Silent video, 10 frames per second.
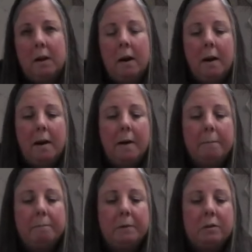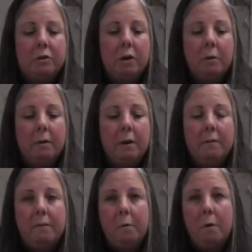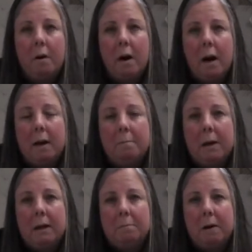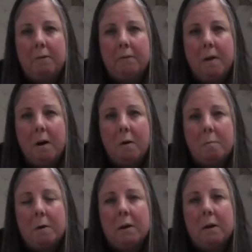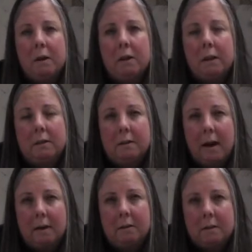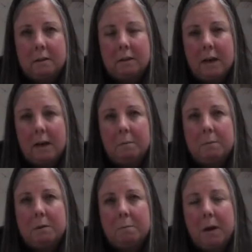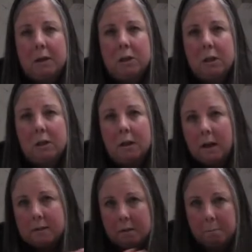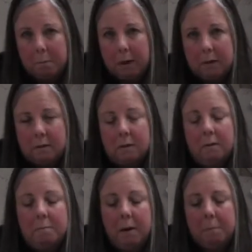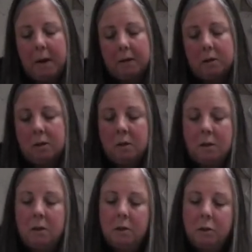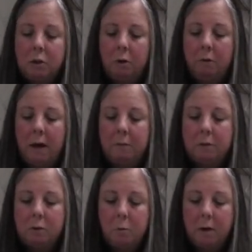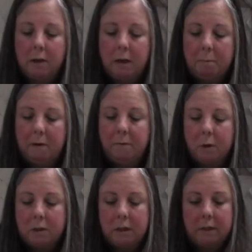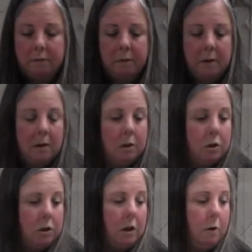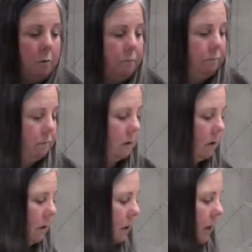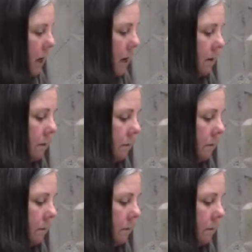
So therefore I made my foam the exact same dimension as the base of my bench. So that was 28 by 14. So then